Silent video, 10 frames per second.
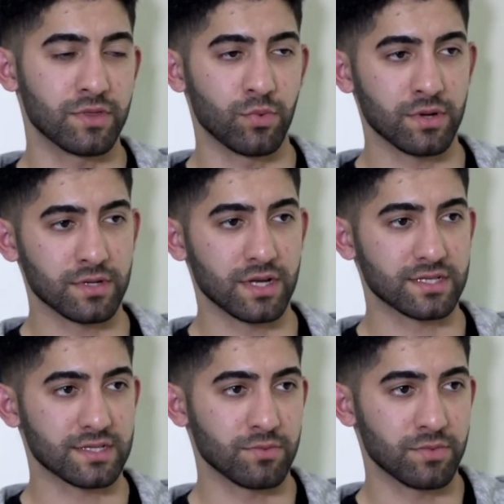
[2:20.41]
the woman I
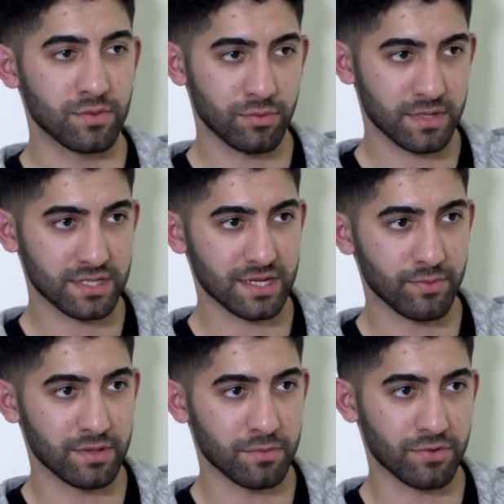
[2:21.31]
slept with
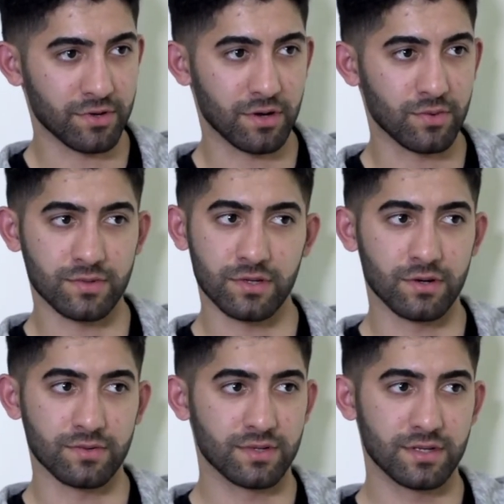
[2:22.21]
a month ago, no.